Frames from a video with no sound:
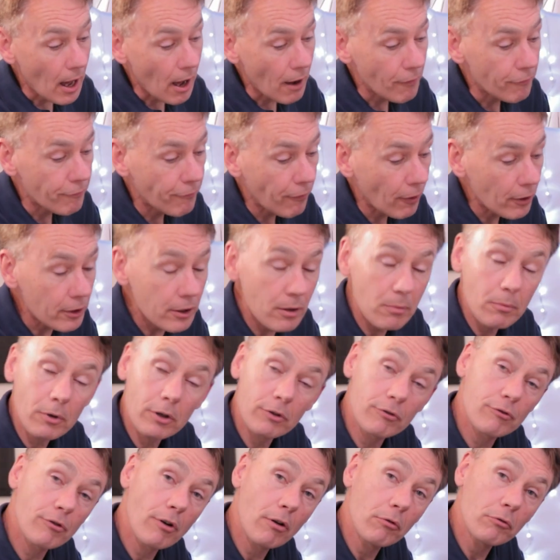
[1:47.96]
A volume
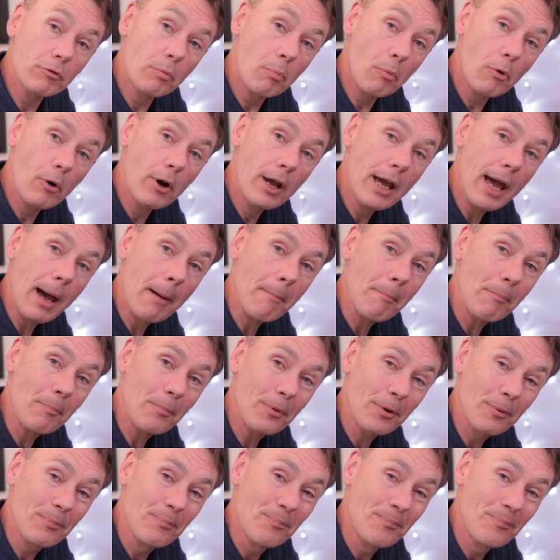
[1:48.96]
controlled preamp,
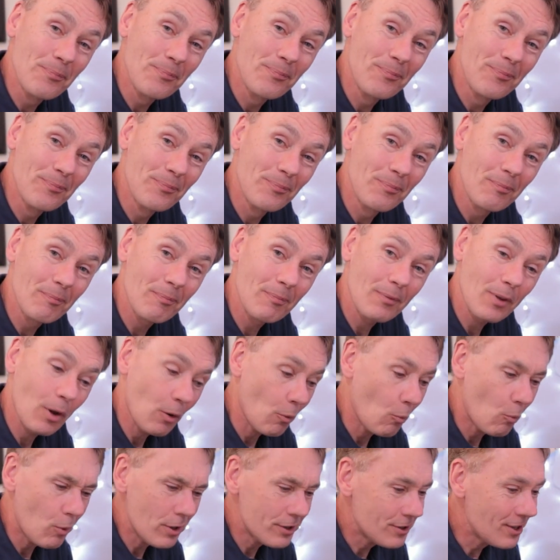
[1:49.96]

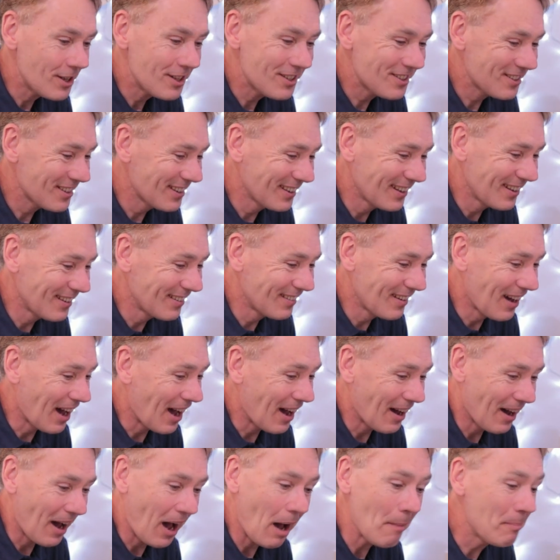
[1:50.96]
which is
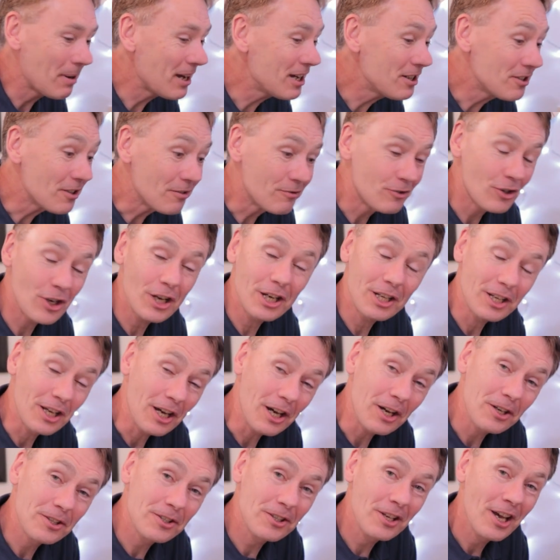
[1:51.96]
a piece of
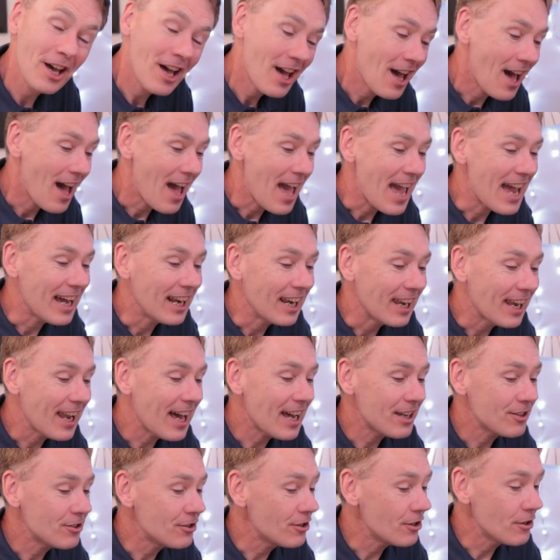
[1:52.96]
genius. It
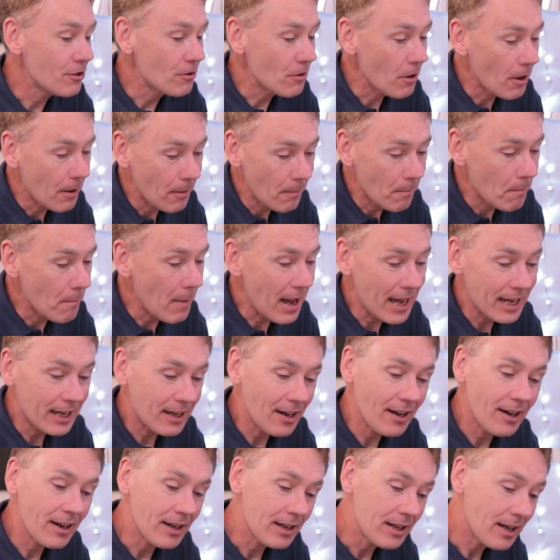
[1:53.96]
lets you make
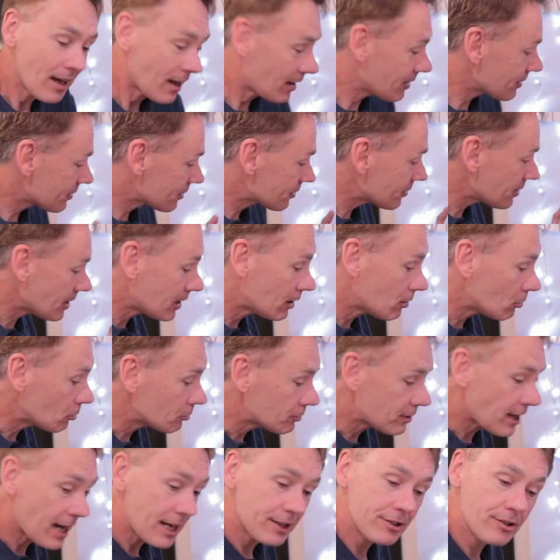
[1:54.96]
a single
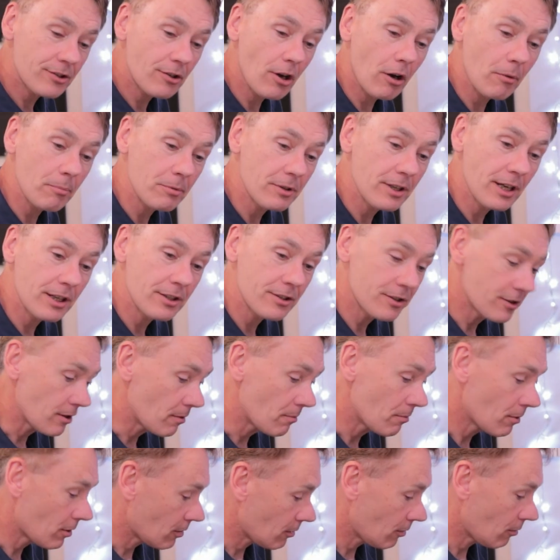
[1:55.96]
desktop
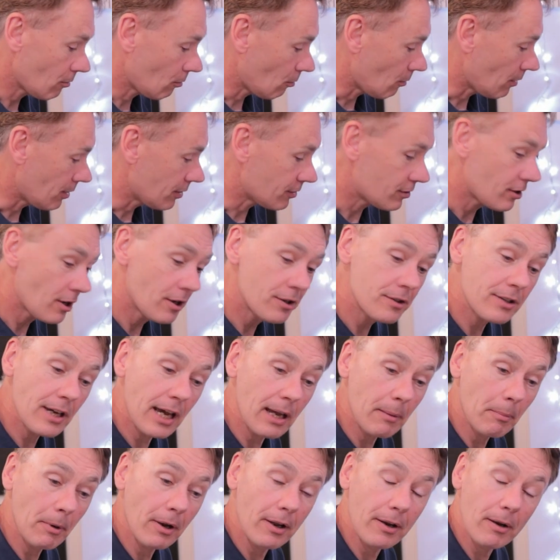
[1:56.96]
system with a
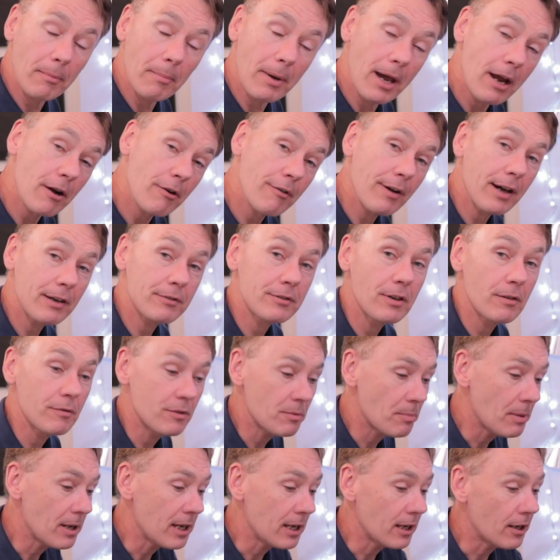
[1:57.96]
turntable and a pair of active
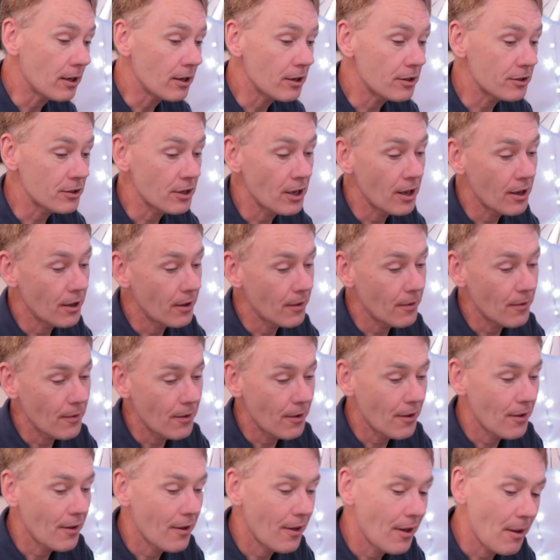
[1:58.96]
speakers,
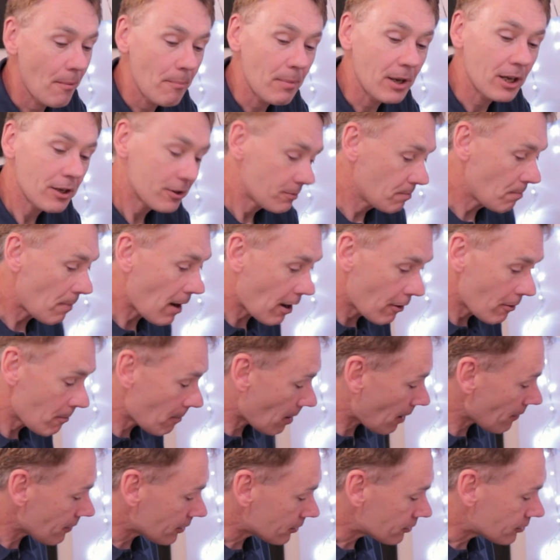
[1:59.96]
because bear in
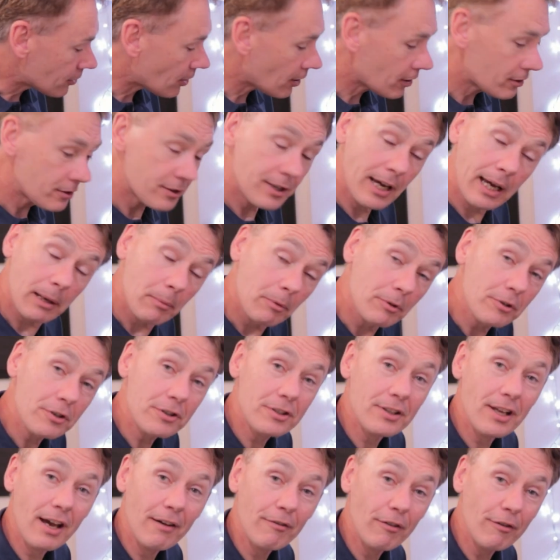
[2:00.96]
mind the turntable
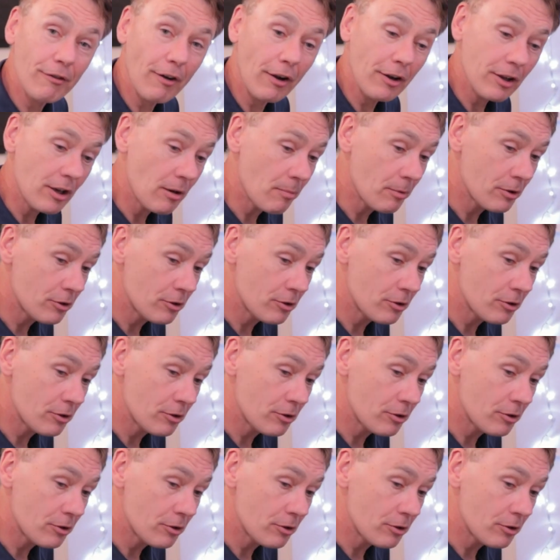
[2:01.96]
doesn't have a volume